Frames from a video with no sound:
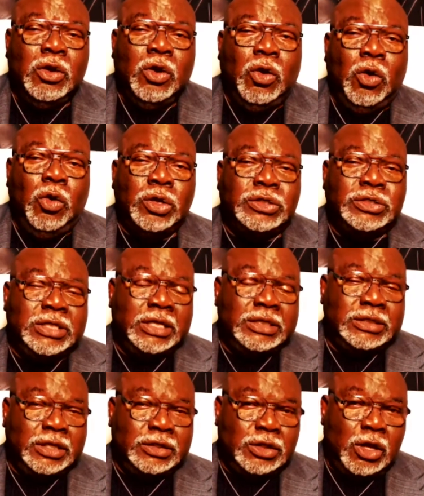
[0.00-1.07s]
or sends
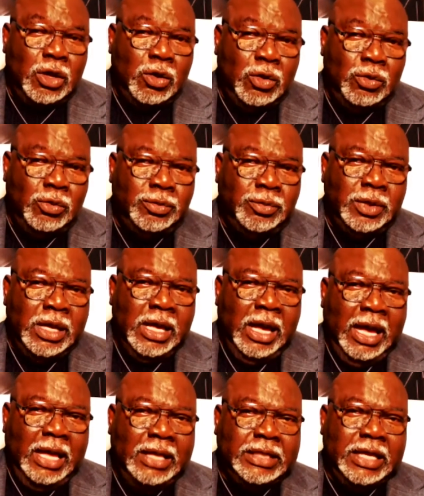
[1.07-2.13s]
us home.
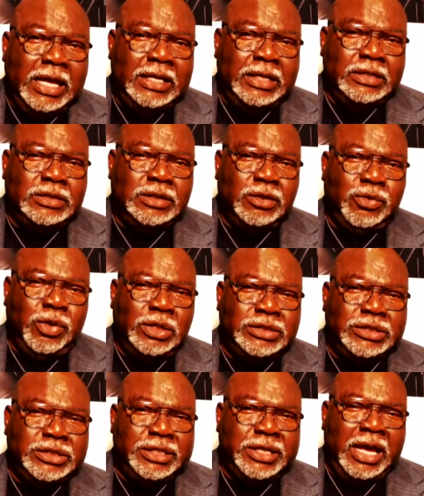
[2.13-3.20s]
And that is the
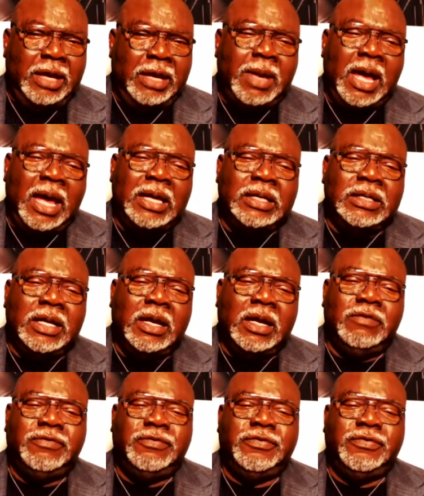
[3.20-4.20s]
question, am I enough?